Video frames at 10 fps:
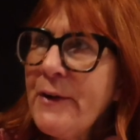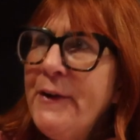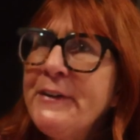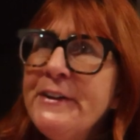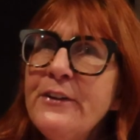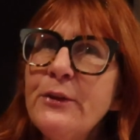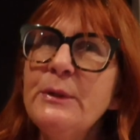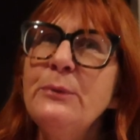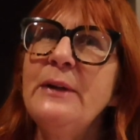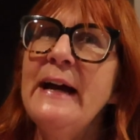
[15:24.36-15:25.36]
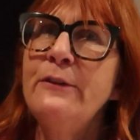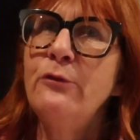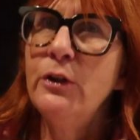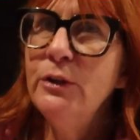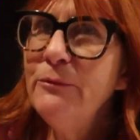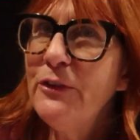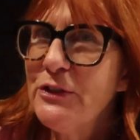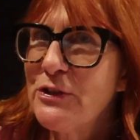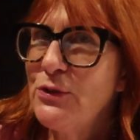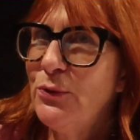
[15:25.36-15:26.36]
I don't know that we would have had room for the
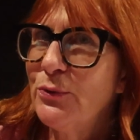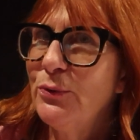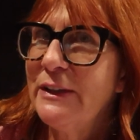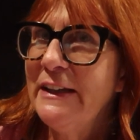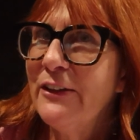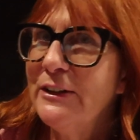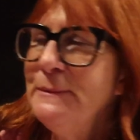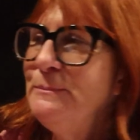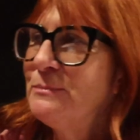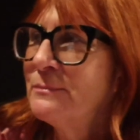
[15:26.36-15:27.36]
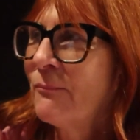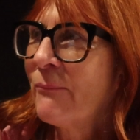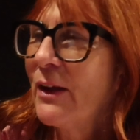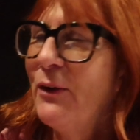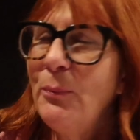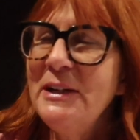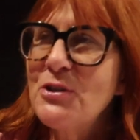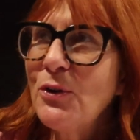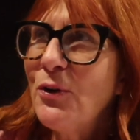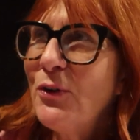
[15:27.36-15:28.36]
snorkel gear though. We
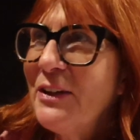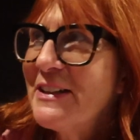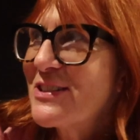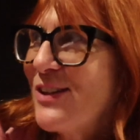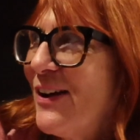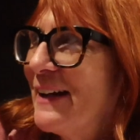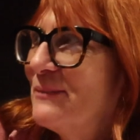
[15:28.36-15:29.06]
took all this well,